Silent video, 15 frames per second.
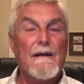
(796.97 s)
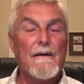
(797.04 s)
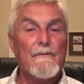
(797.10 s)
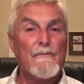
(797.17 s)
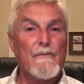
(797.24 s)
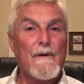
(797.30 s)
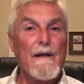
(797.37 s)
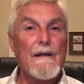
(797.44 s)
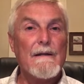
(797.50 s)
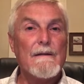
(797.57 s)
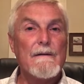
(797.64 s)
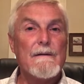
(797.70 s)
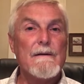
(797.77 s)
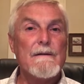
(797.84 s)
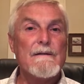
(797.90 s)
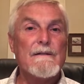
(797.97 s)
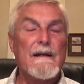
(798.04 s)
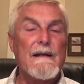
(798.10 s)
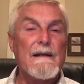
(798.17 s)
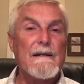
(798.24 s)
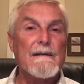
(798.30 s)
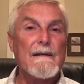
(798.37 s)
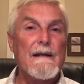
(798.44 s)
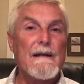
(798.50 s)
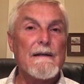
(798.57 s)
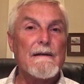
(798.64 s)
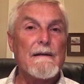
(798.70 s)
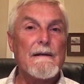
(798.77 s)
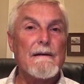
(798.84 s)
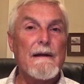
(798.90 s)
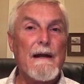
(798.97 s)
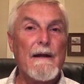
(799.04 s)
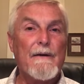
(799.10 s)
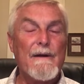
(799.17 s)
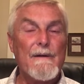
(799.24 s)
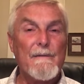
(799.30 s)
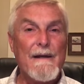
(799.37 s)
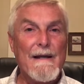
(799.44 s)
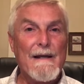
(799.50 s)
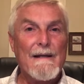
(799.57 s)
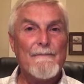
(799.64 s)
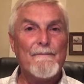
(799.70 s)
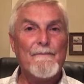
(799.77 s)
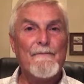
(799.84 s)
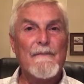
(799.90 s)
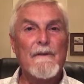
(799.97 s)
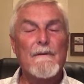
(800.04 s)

red-skinned and hairy man,